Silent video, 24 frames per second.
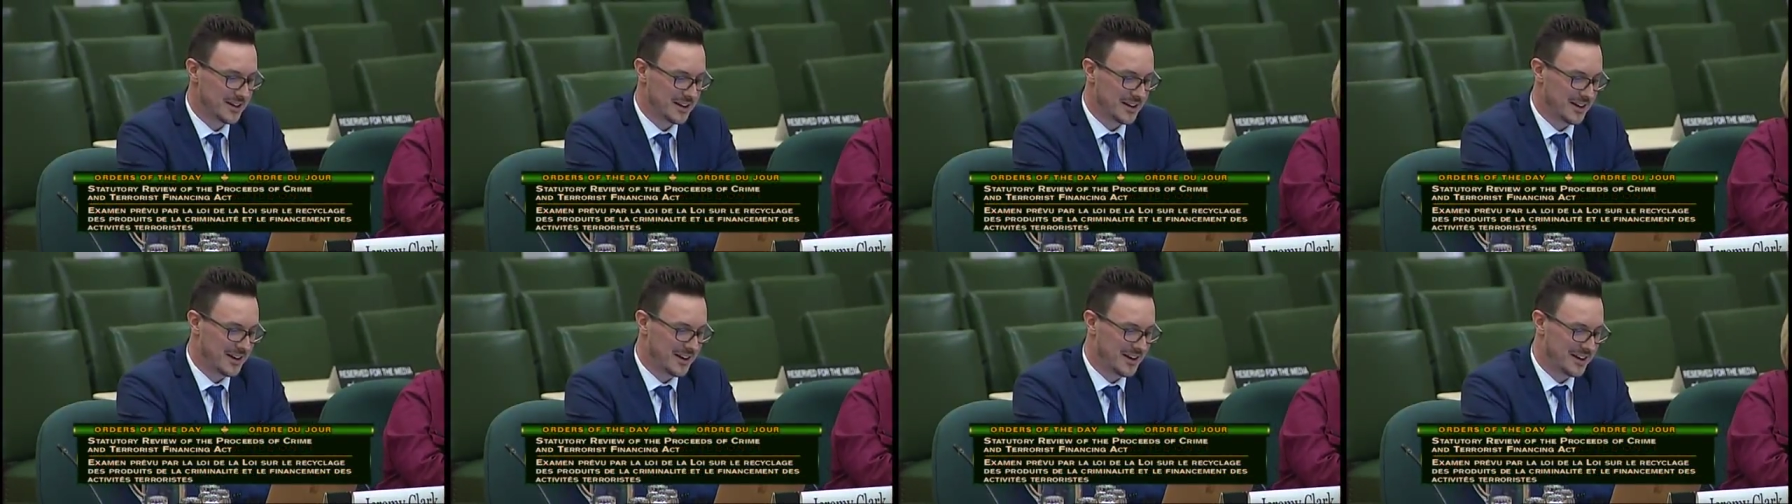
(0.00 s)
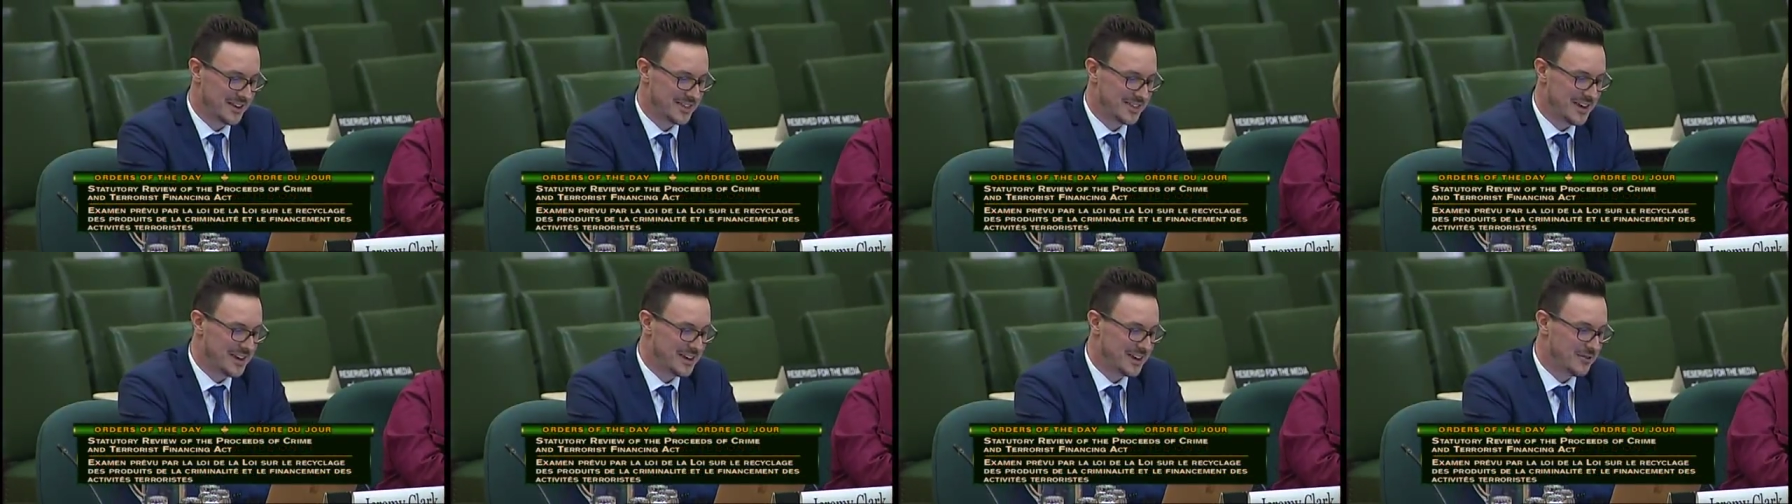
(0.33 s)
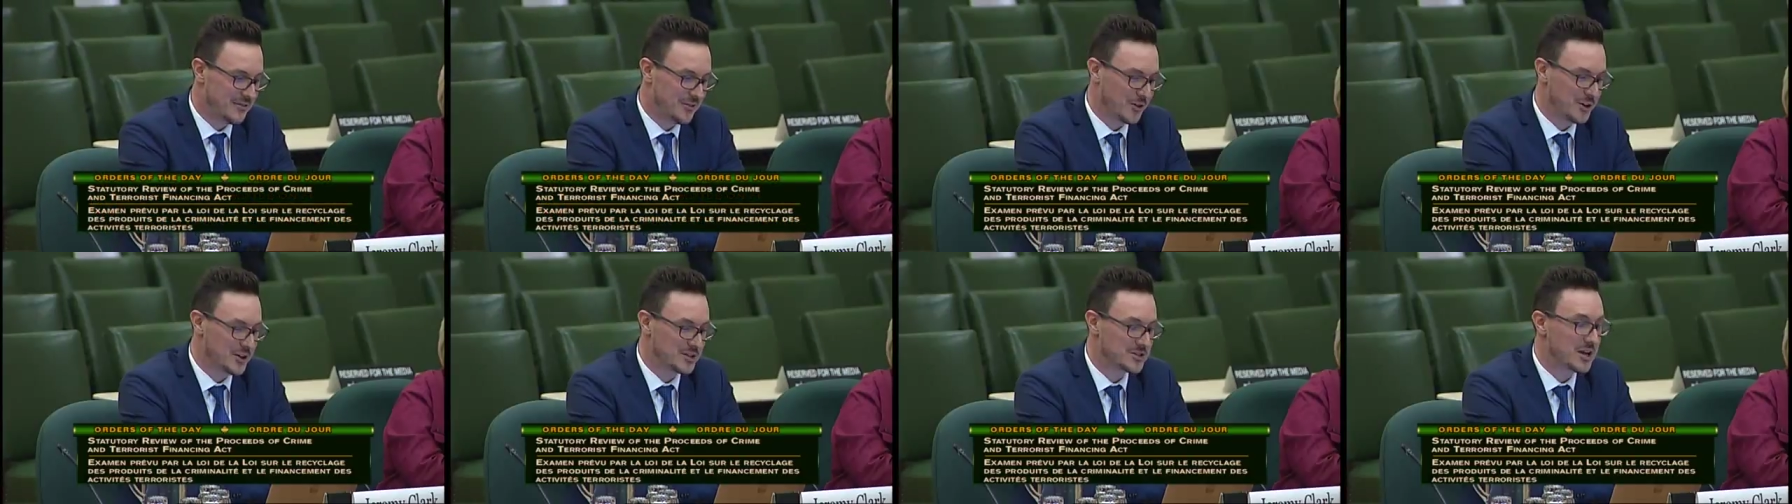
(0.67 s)
Uh, thank you
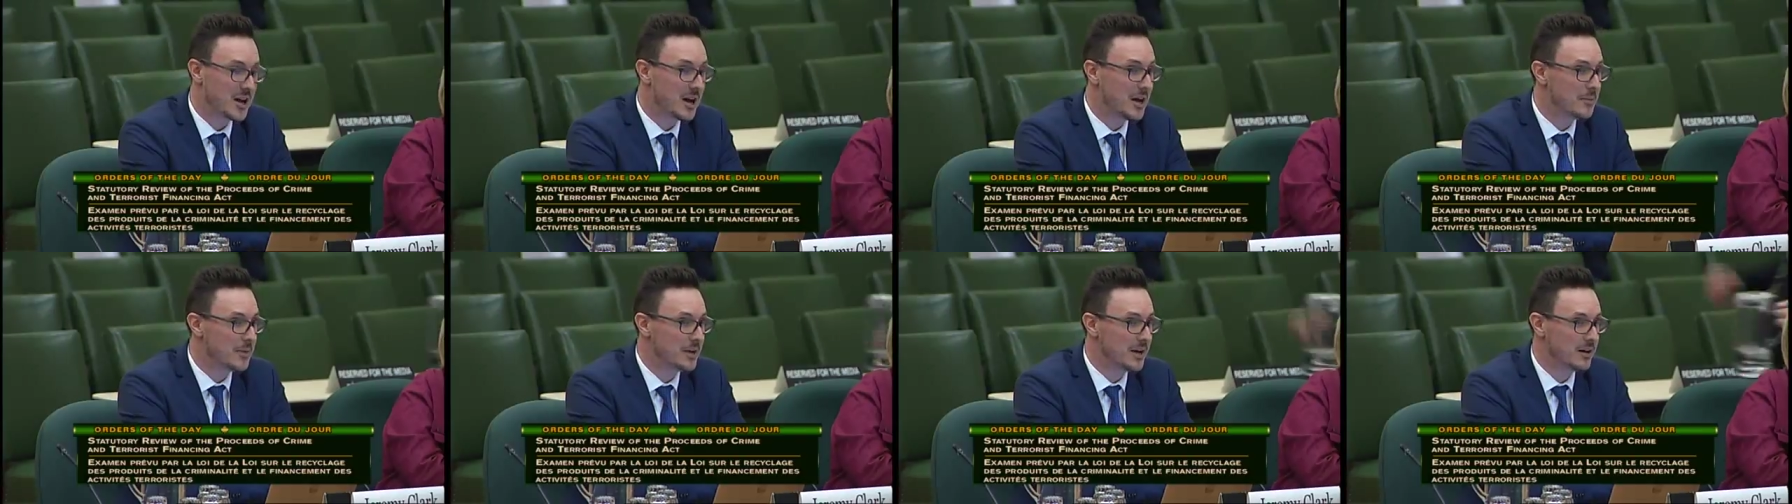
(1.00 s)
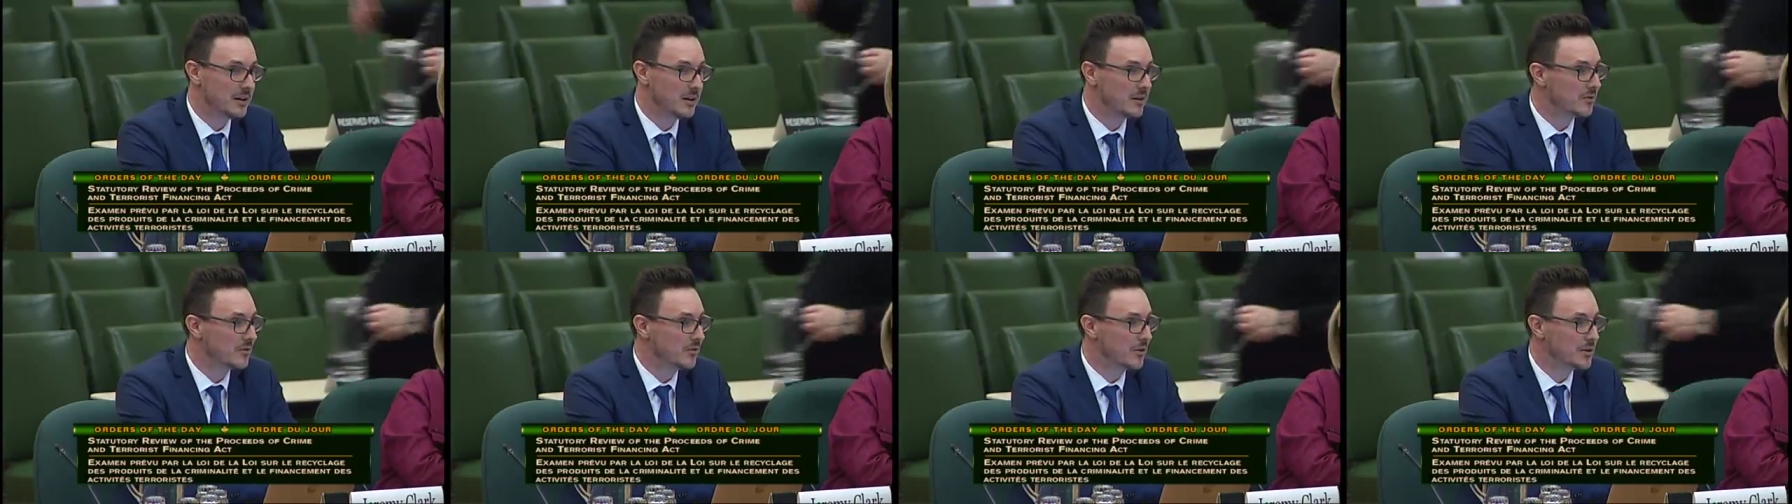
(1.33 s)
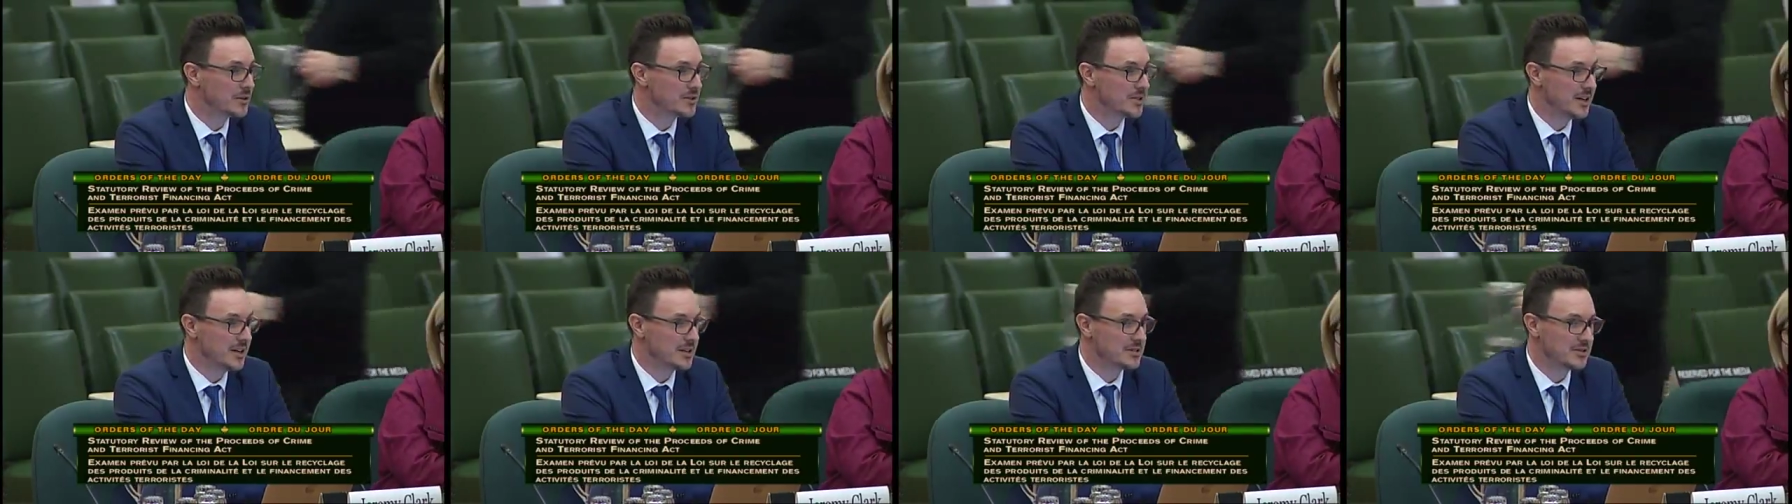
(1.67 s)
for your time, and I look forward
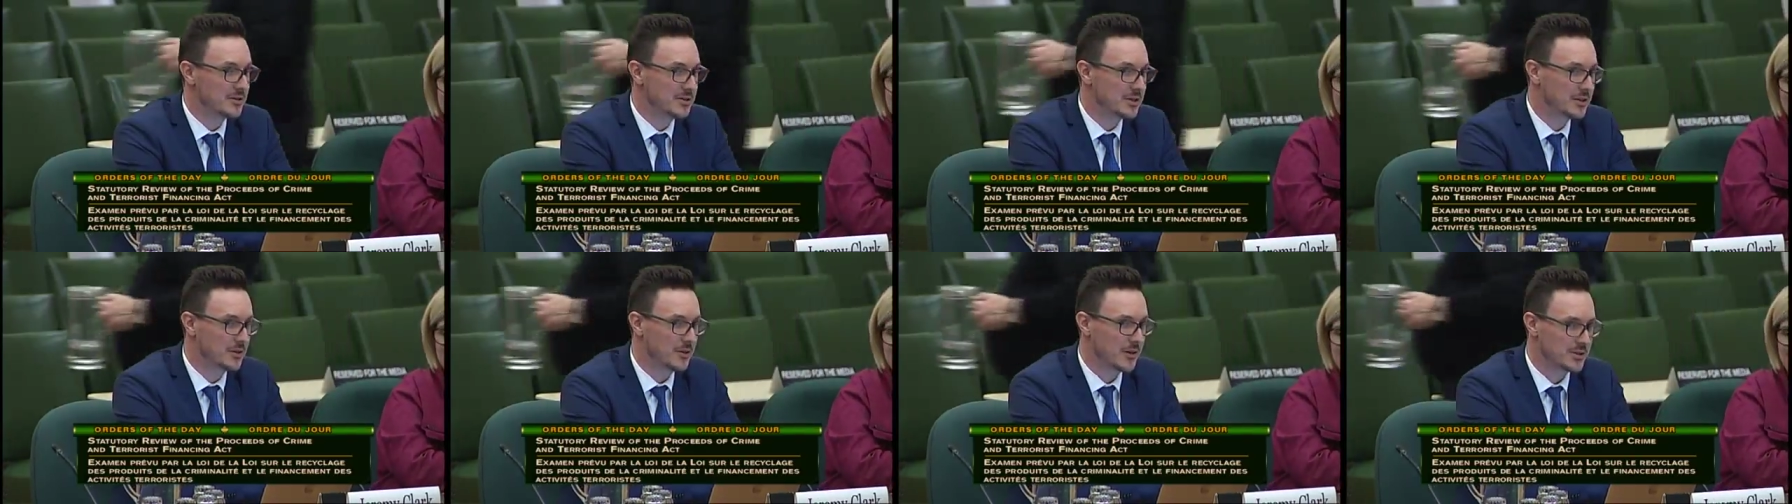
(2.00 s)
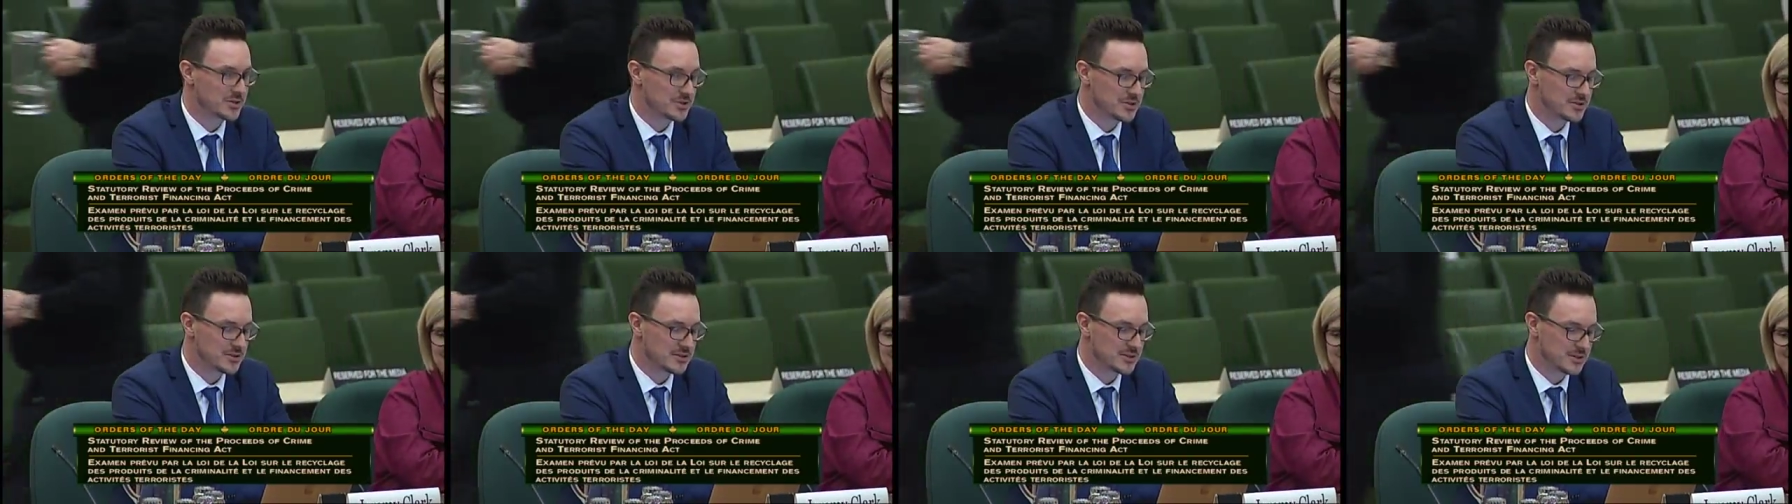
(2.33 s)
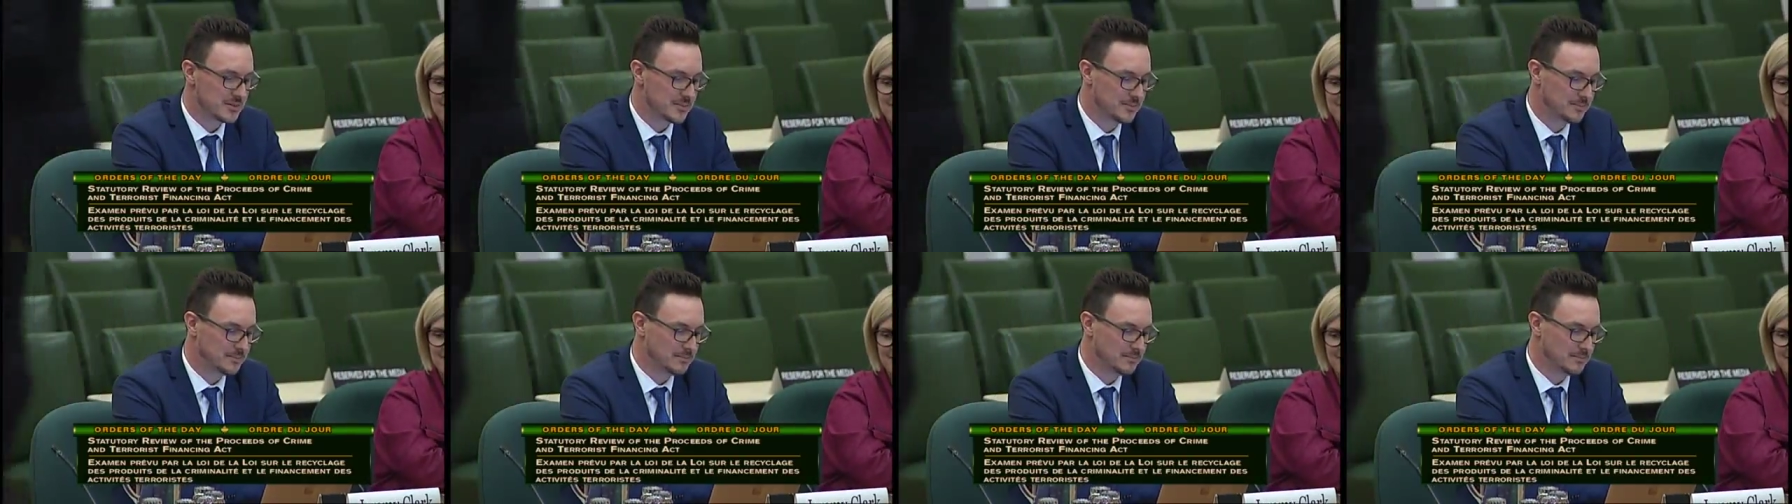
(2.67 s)
to answering your questions.